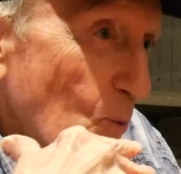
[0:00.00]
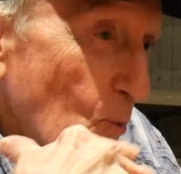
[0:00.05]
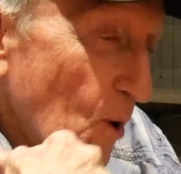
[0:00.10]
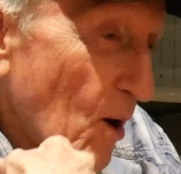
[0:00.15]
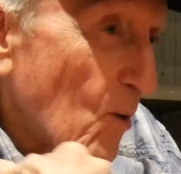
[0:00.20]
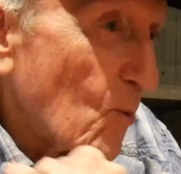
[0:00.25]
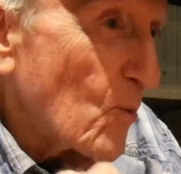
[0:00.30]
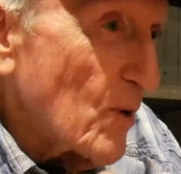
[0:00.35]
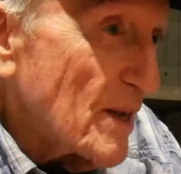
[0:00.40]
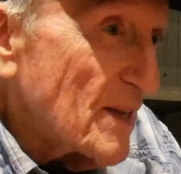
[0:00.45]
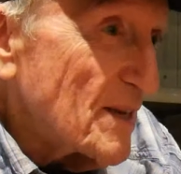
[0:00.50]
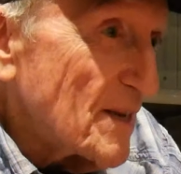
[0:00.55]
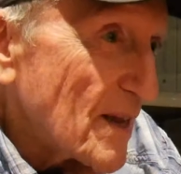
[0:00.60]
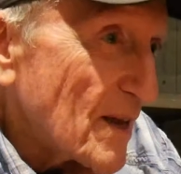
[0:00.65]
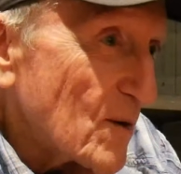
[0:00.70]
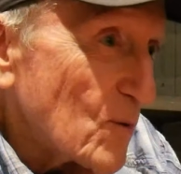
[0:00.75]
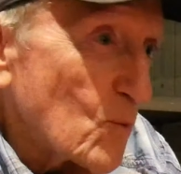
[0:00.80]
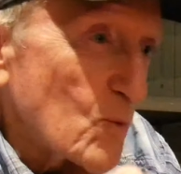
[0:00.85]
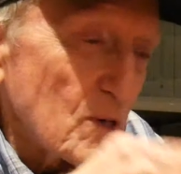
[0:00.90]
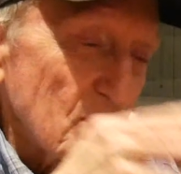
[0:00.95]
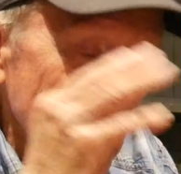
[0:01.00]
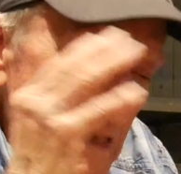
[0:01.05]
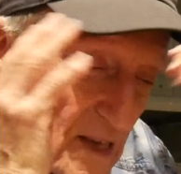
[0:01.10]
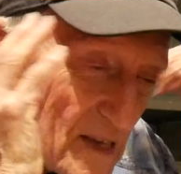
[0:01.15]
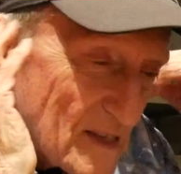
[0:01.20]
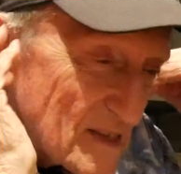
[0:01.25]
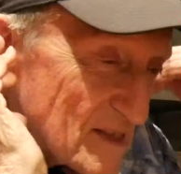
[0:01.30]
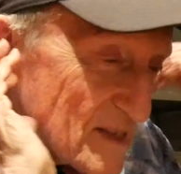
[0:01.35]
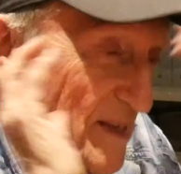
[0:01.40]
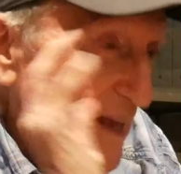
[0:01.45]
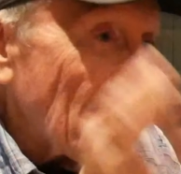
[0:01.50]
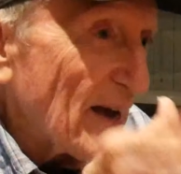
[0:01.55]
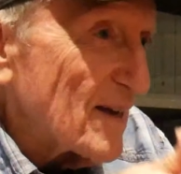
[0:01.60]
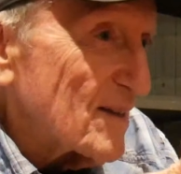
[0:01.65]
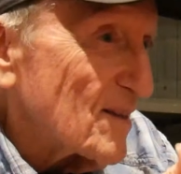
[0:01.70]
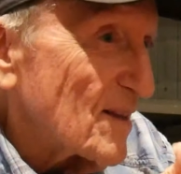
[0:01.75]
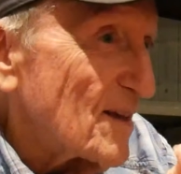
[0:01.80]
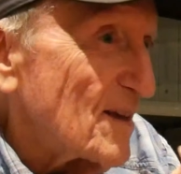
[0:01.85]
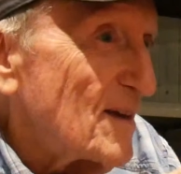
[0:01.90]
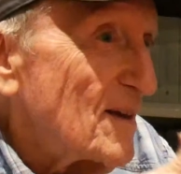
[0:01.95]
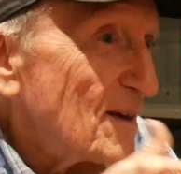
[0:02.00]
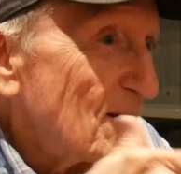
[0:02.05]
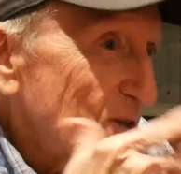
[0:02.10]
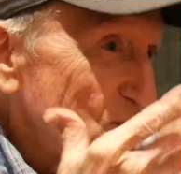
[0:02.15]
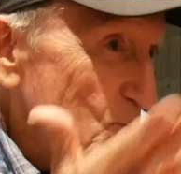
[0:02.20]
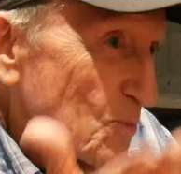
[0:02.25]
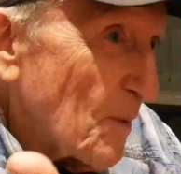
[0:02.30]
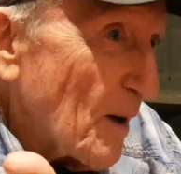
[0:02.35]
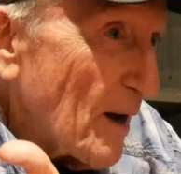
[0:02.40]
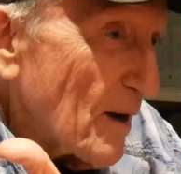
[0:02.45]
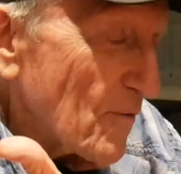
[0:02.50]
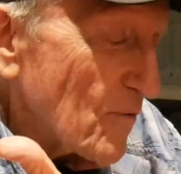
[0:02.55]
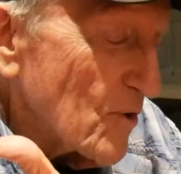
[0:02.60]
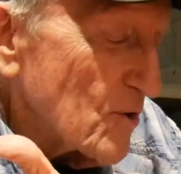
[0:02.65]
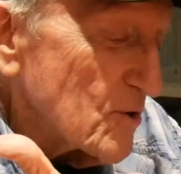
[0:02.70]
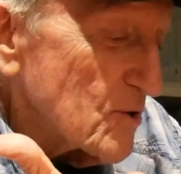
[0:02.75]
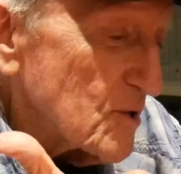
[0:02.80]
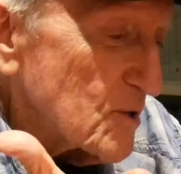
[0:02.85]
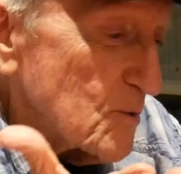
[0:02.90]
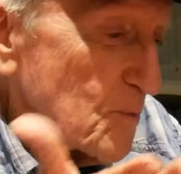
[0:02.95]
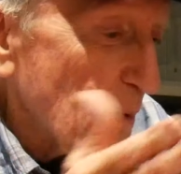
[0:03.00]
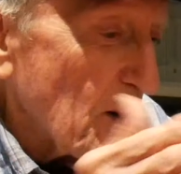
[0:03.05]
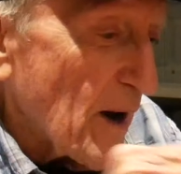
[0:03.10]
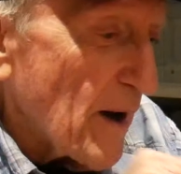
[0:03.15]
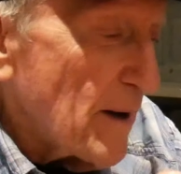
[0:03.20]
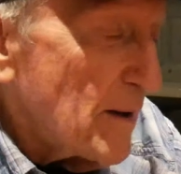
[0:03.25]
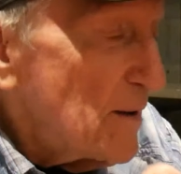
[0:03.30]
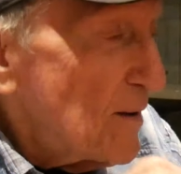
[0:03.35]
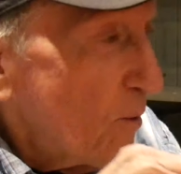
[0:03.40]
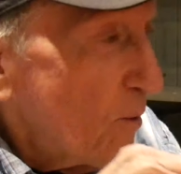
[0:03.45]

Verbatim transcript: what we did was exactly spy versus spy.